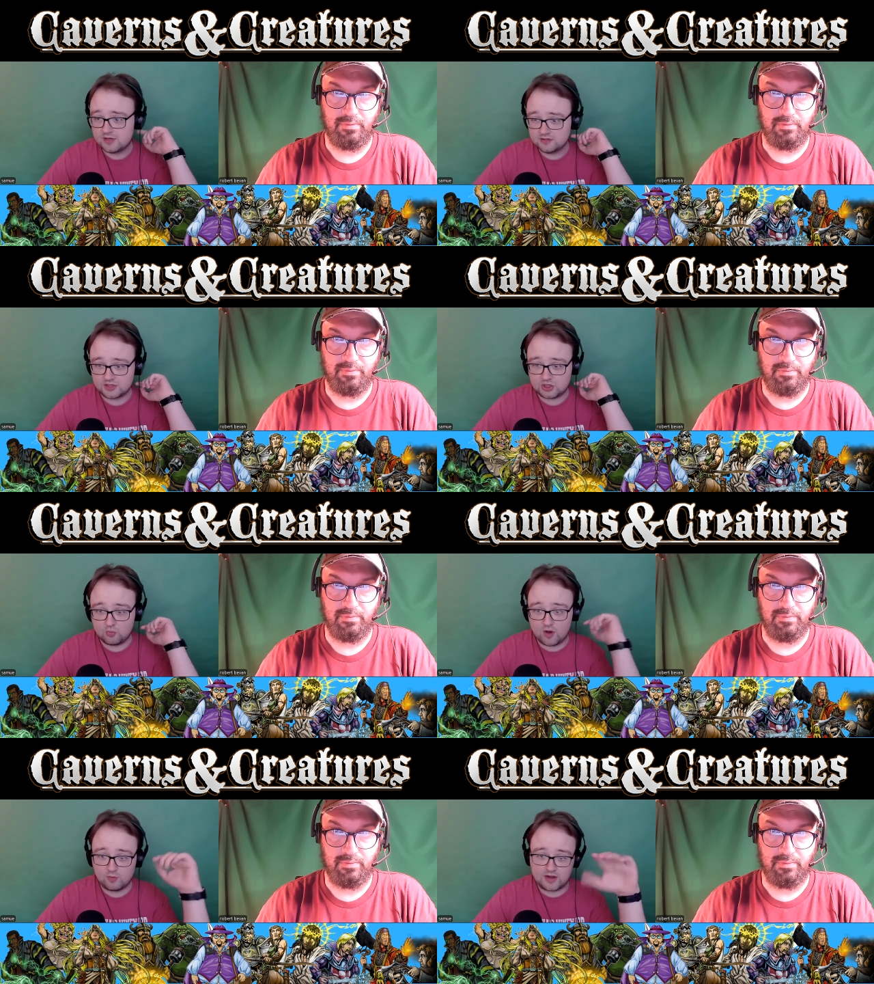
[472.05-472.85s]
Speaker 1: Like, you
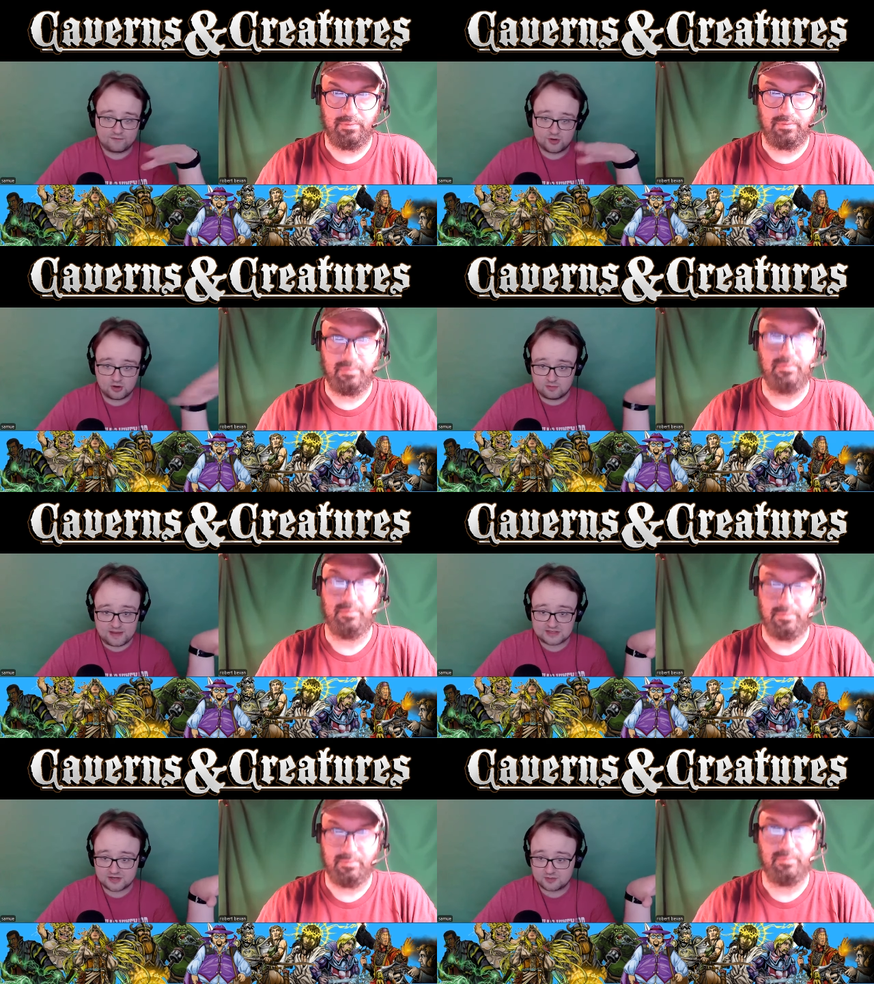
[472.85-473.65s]
want whatever your
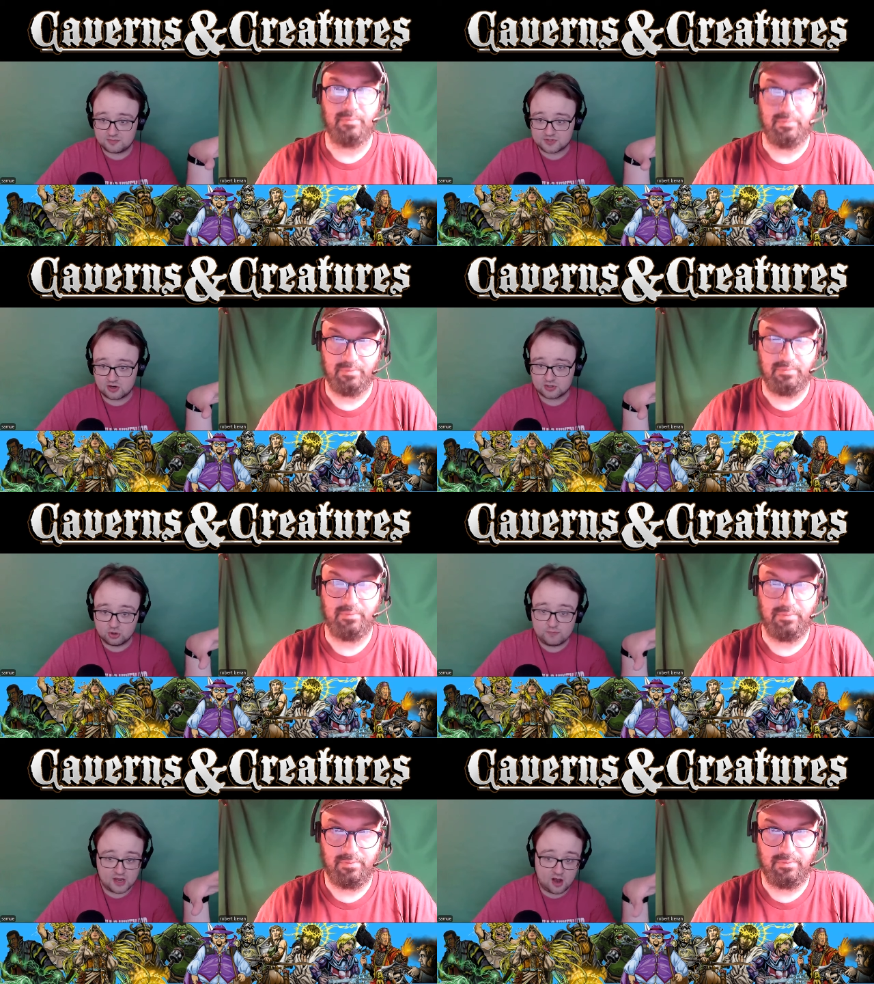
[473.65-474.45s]
best attributes are to
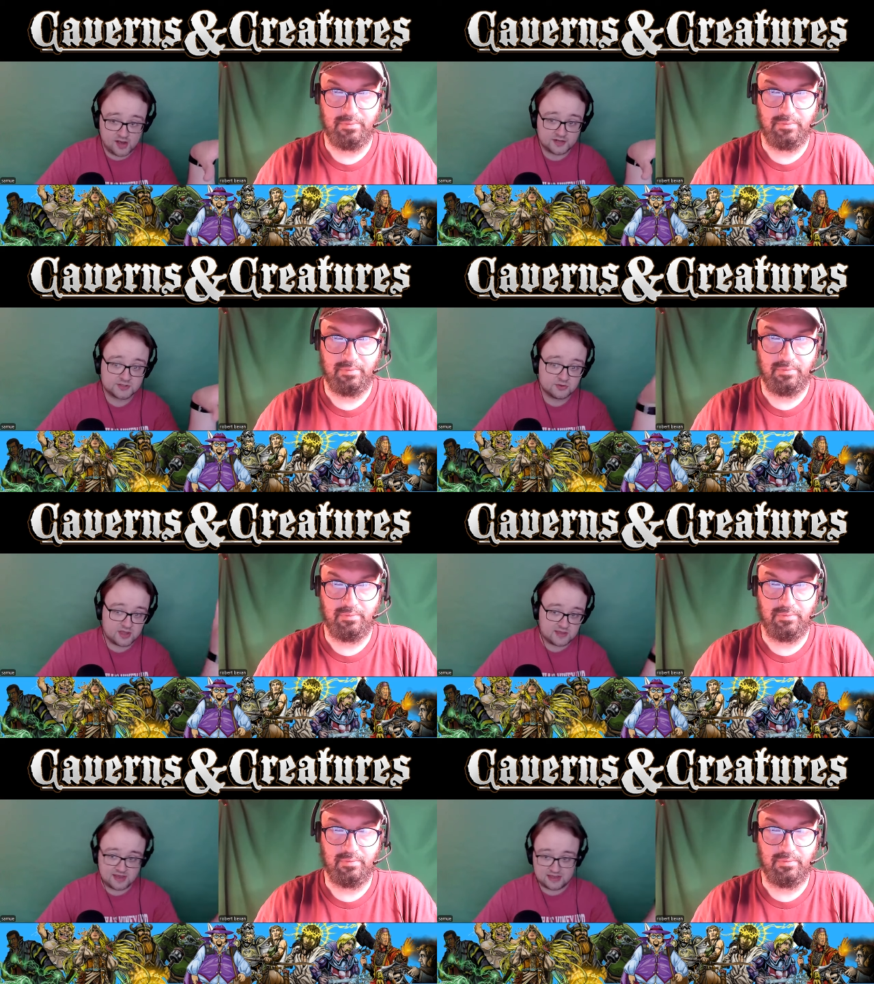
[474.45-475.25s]
be odd so that
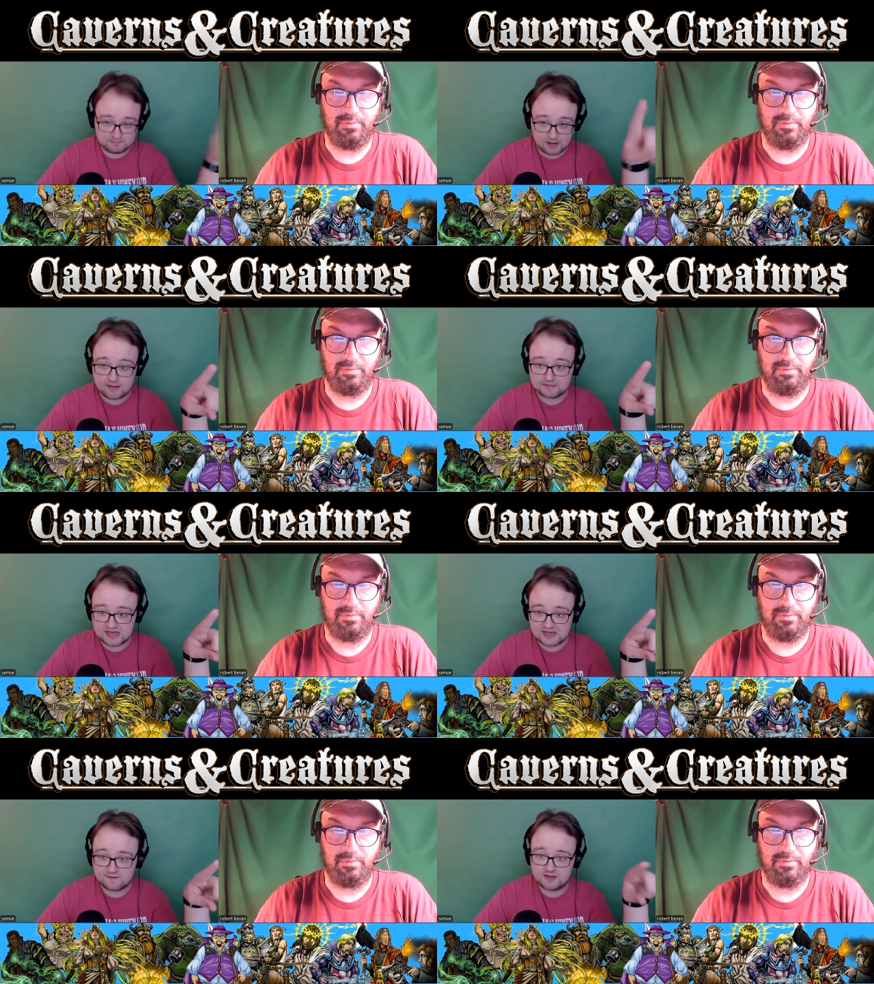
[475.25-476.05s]
they can bump up to
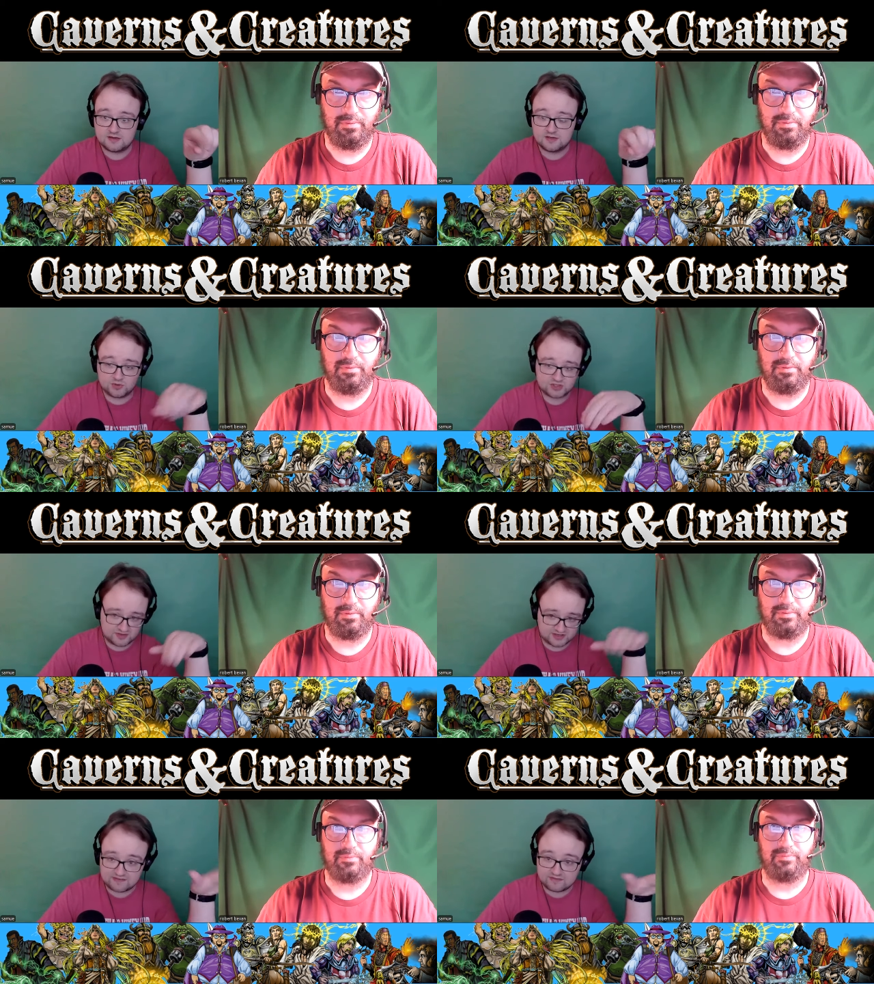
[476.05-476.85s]
even. You want to start
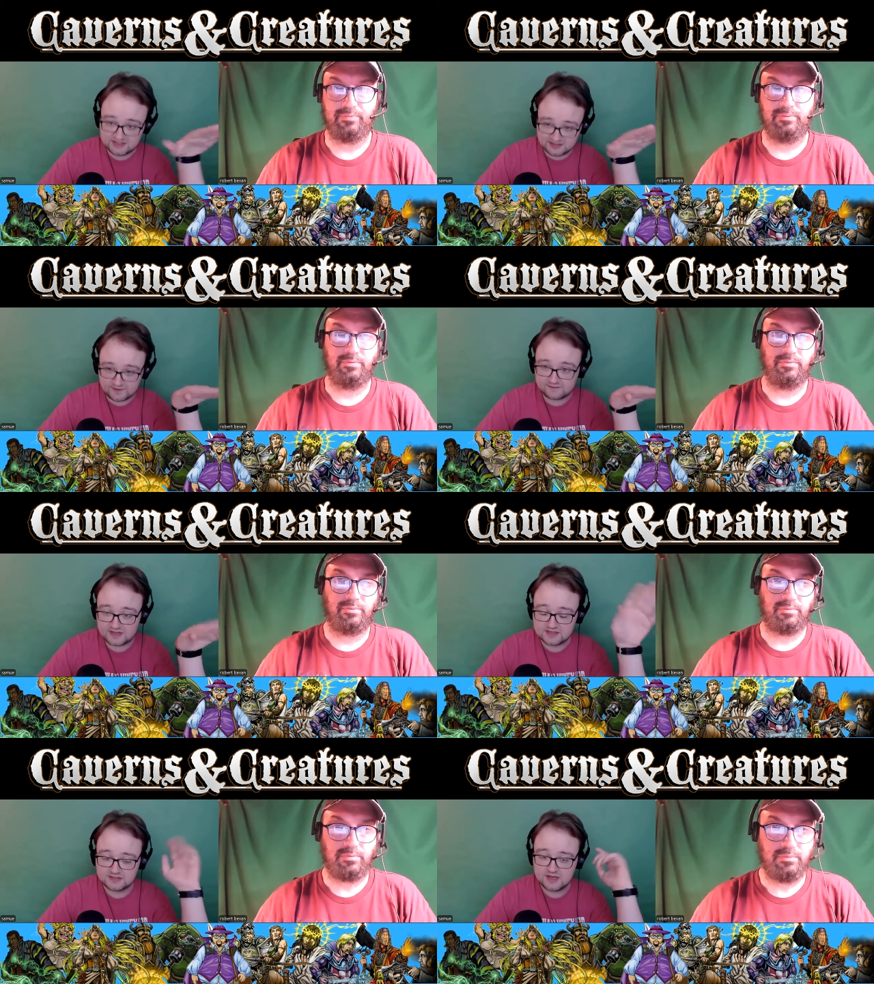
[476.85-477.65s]
with like 17s and
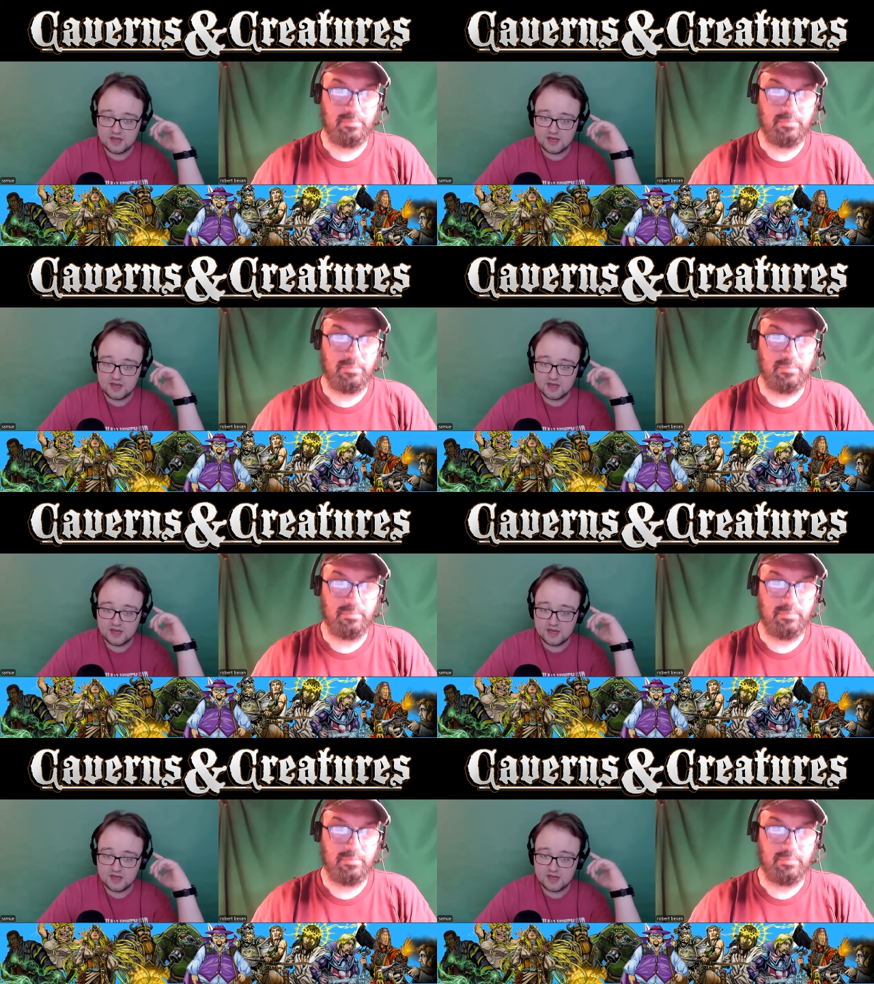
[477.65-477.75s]
15s